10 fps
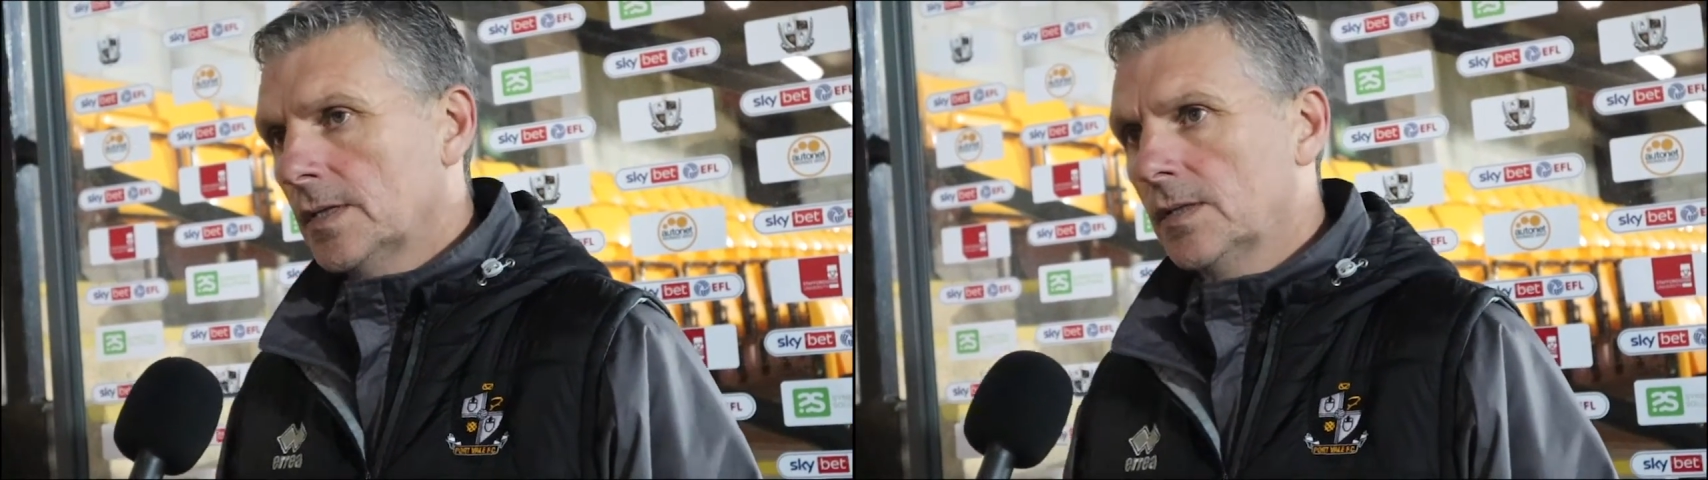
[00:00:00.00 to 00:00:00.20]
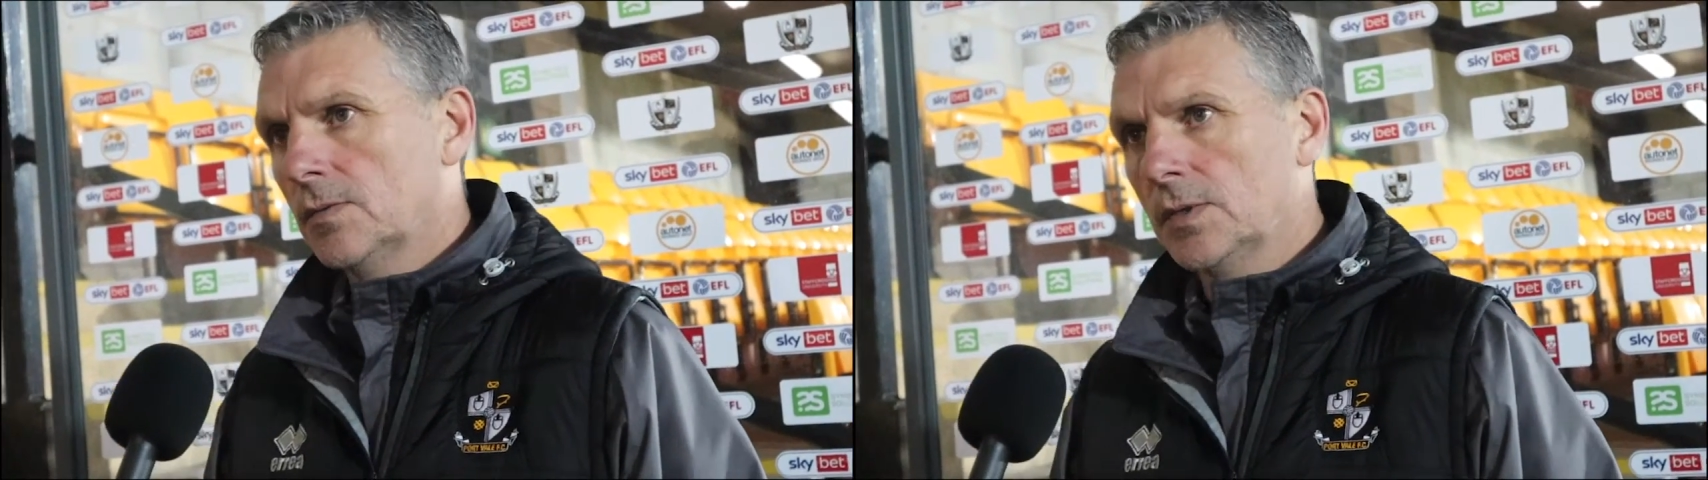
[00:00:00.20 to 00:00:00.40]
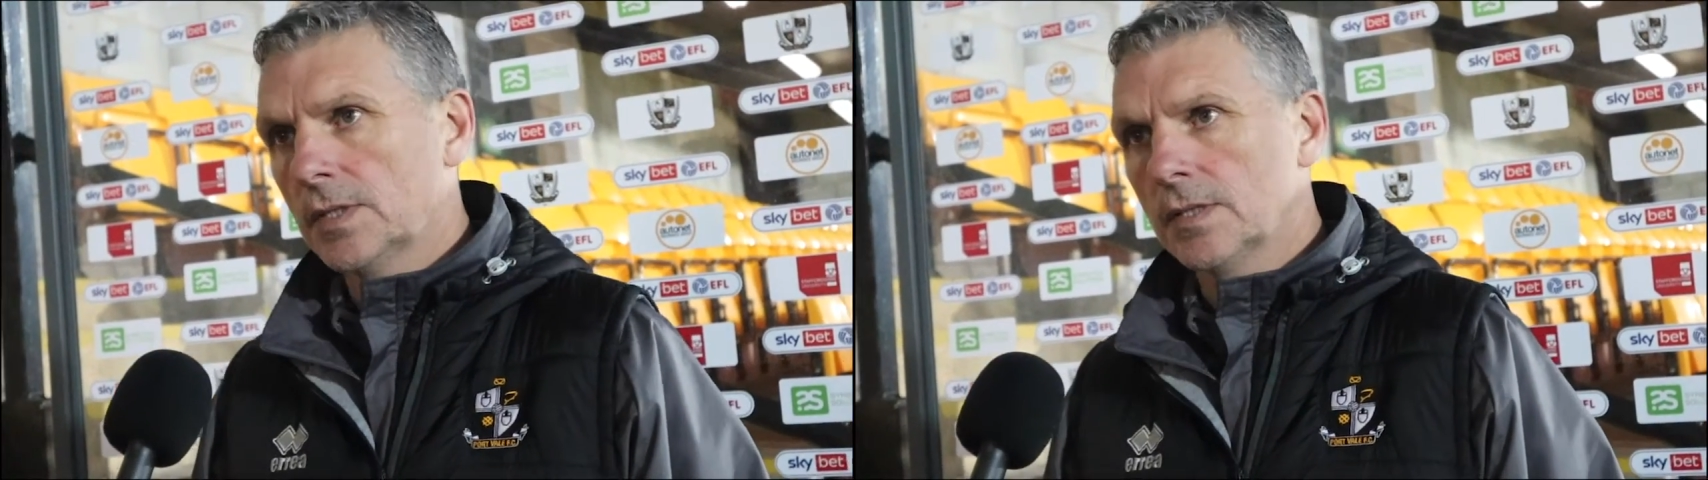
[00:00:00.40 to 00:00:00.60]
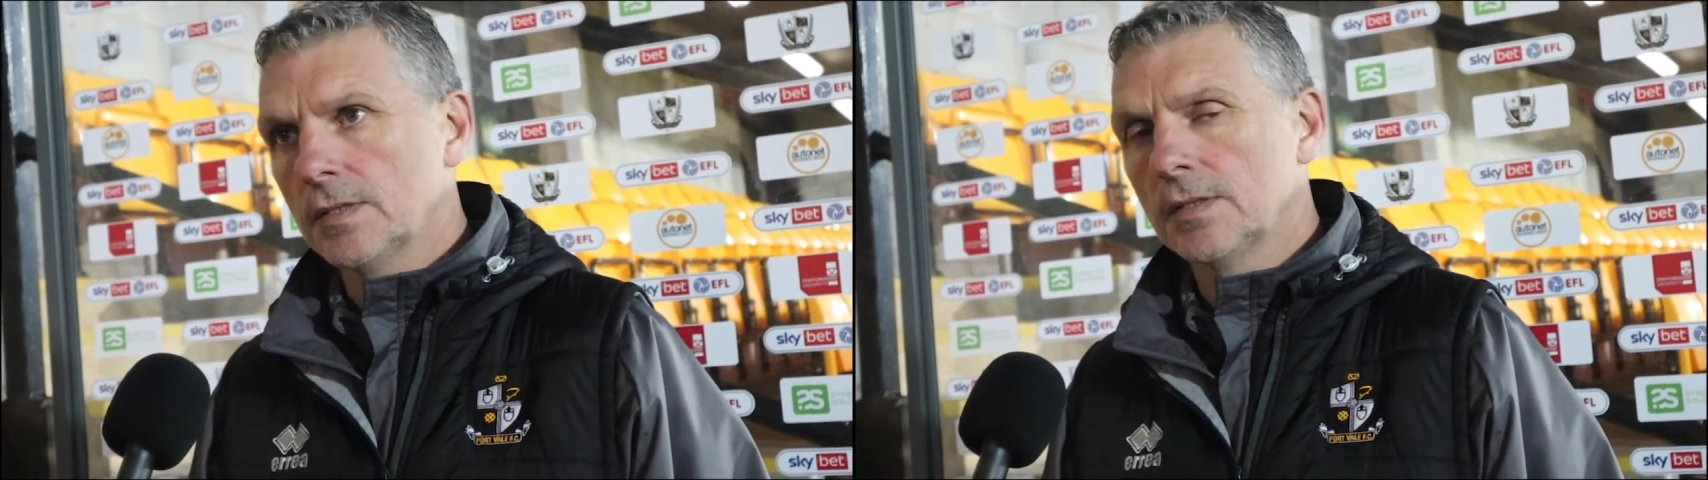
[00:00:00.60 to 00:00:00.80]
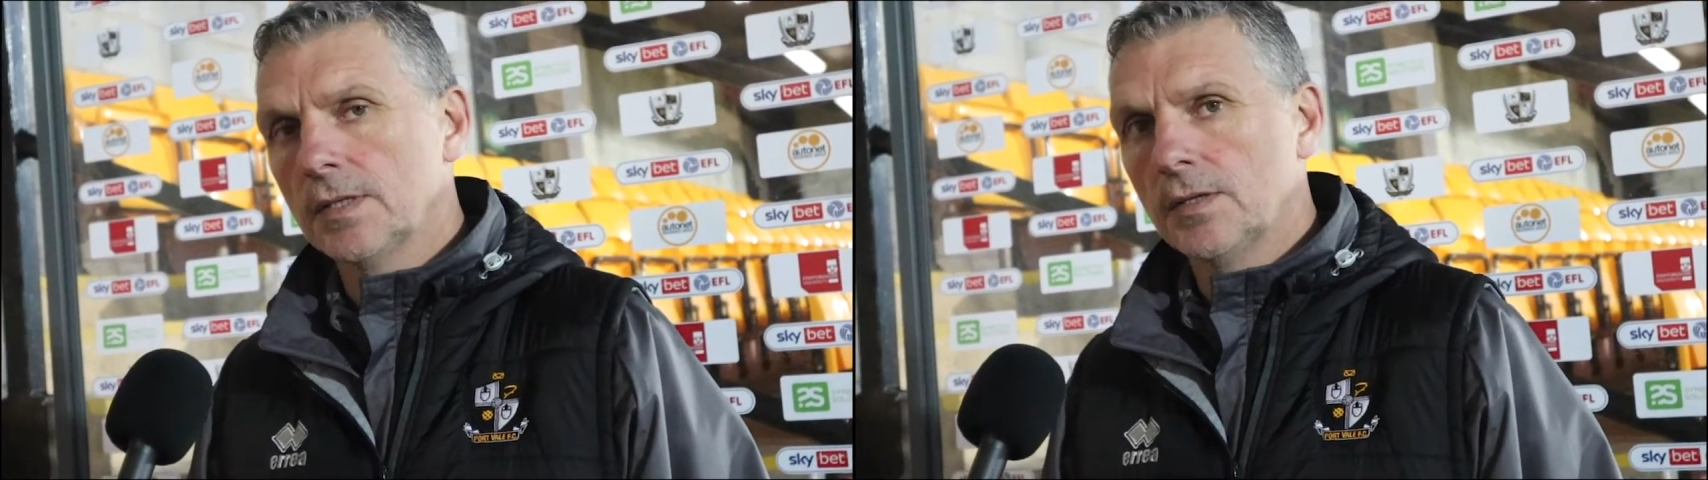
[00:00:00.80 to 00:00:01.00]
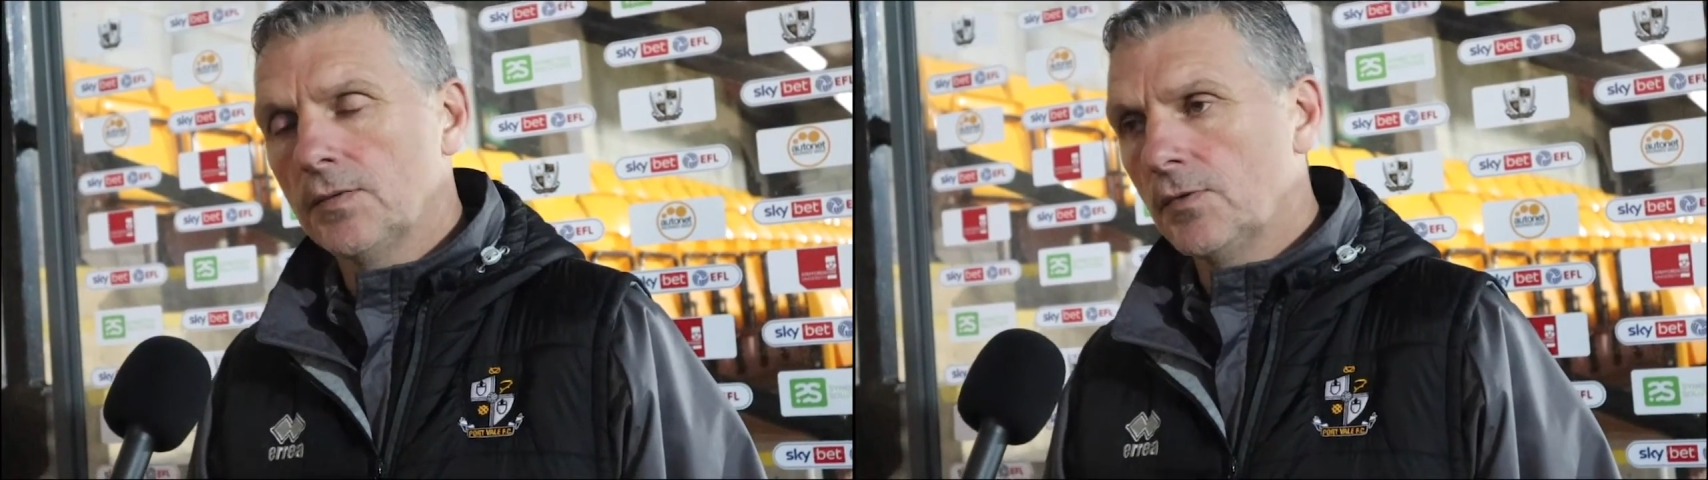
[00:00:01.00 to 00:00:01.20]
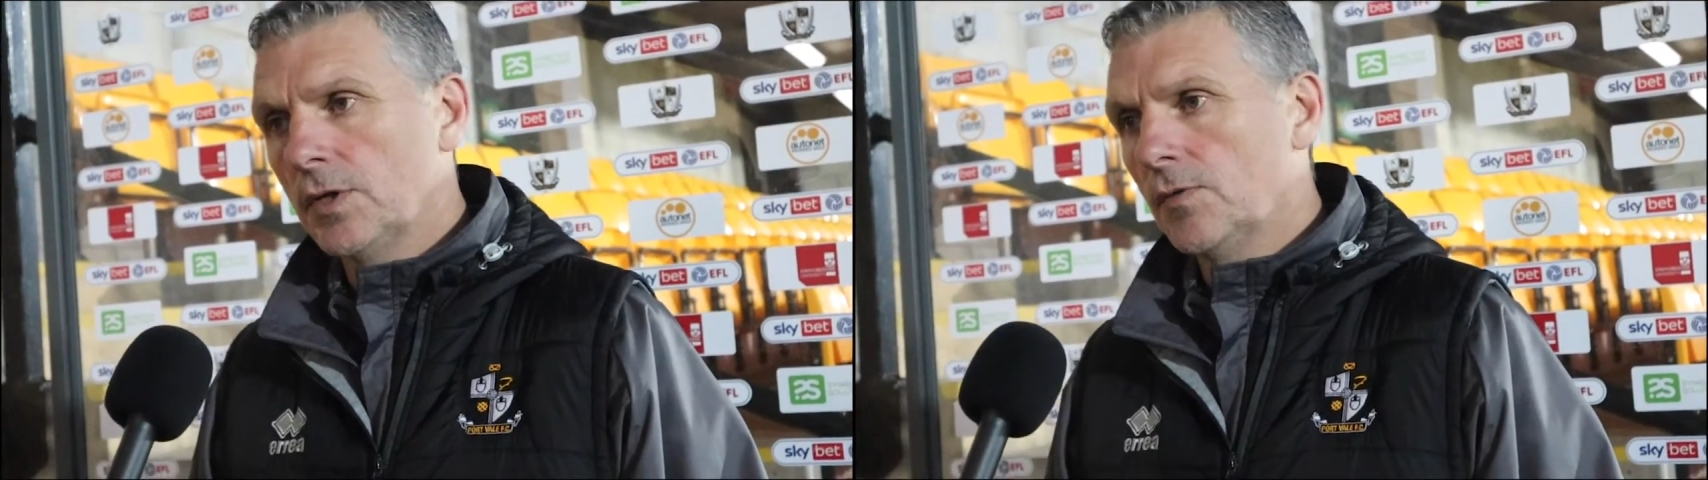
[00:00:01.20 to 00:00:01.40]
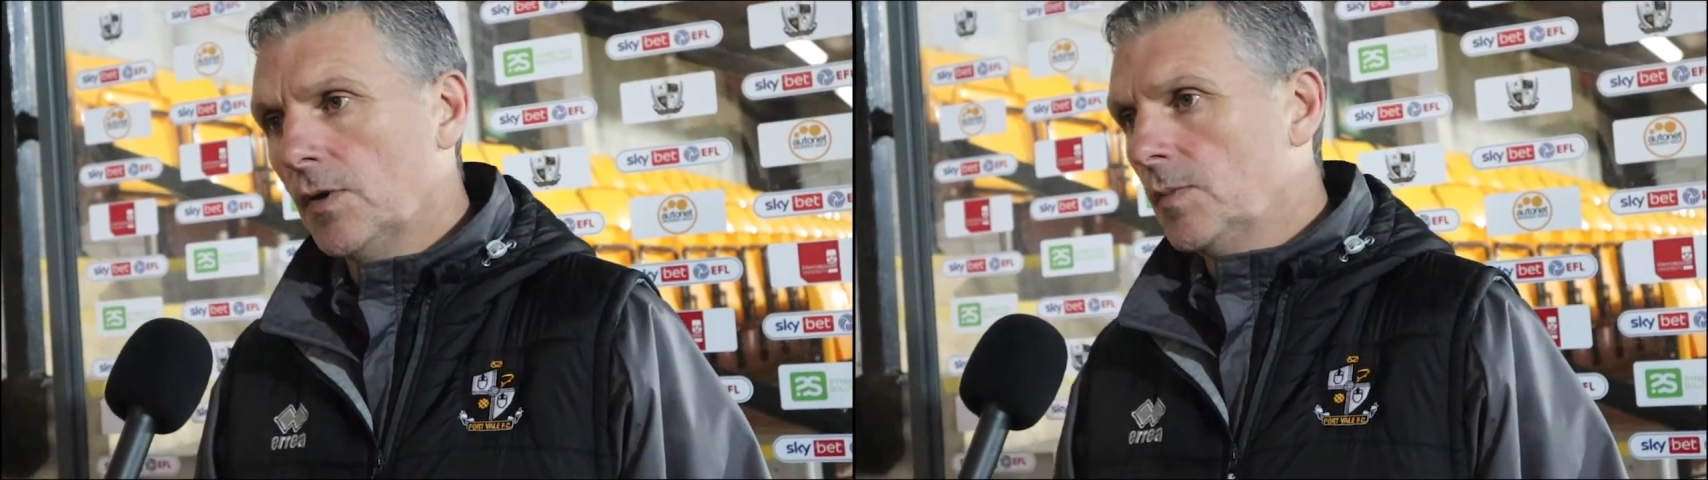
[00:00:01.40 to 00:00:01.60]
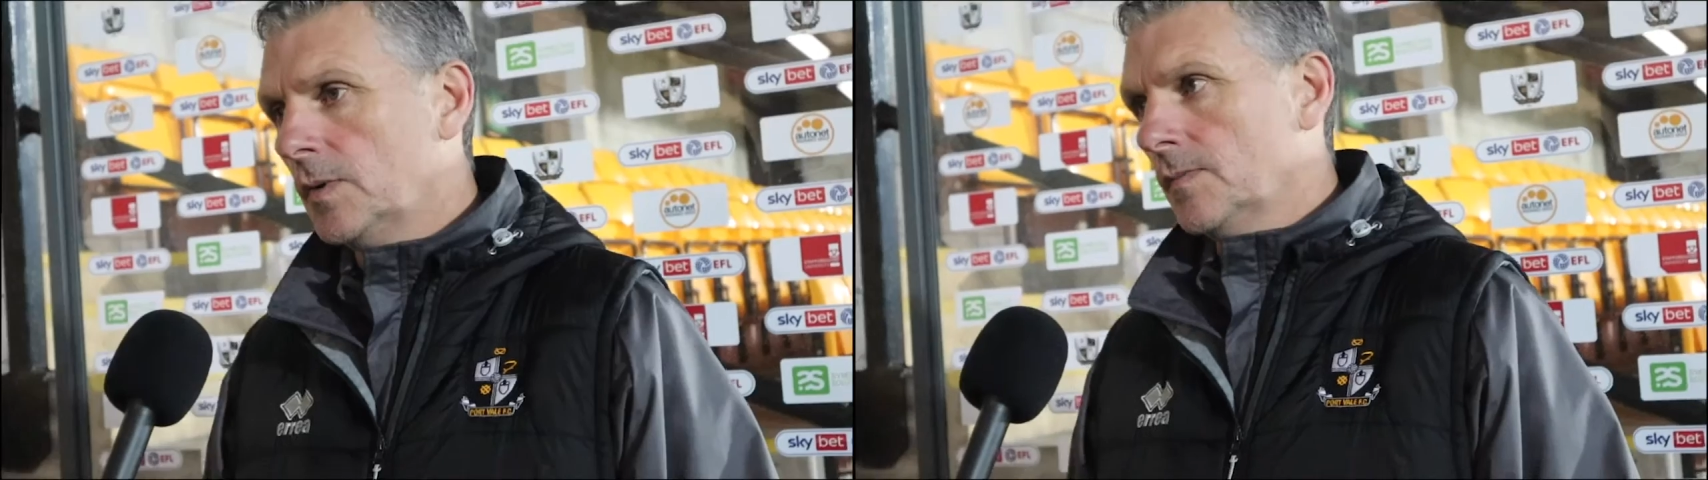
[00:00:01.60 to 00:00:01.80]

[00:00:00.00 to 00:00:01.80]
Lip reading: that we can regroup